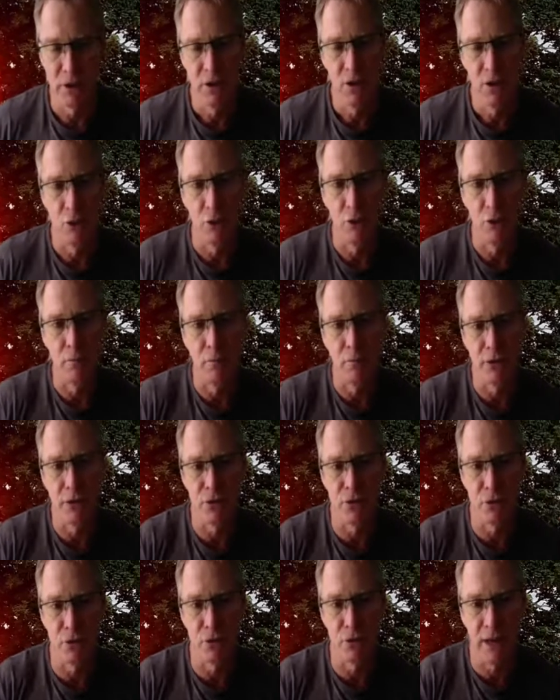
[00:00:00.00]
or a
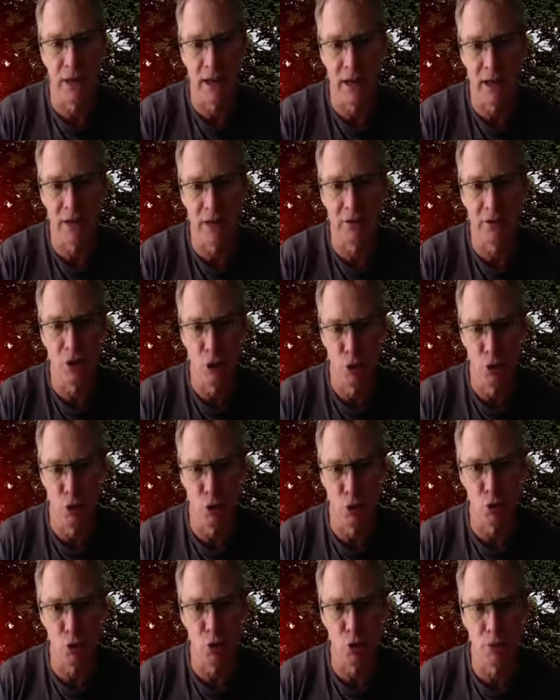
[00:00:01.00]
muscle that has
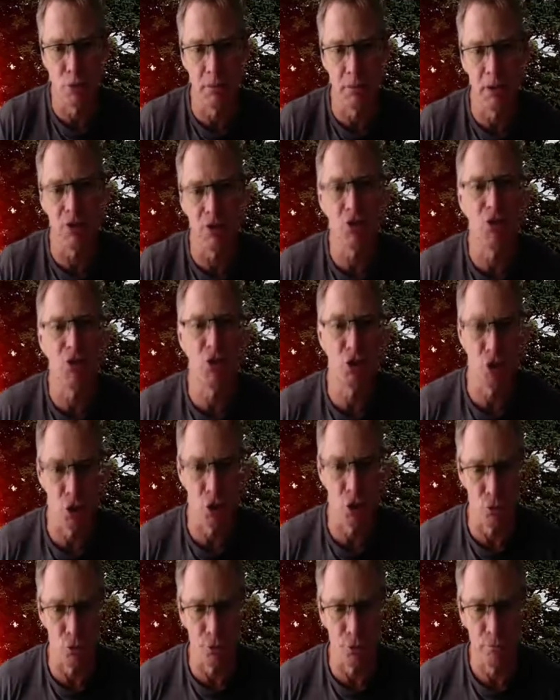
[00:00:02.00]
too much
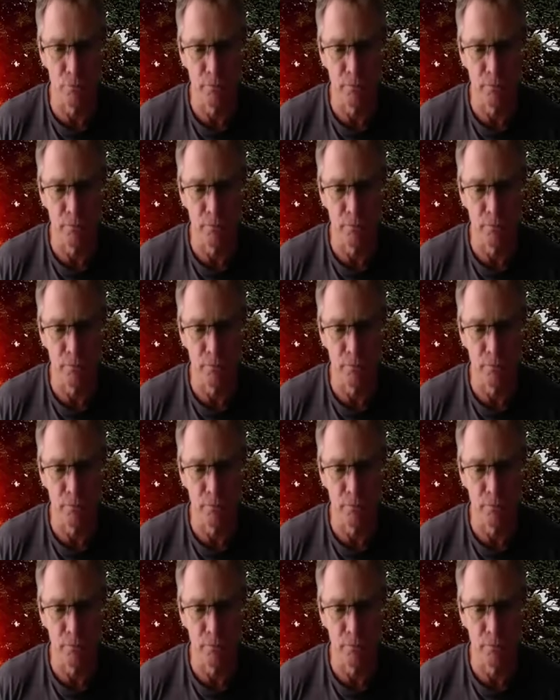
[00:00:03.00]
tone.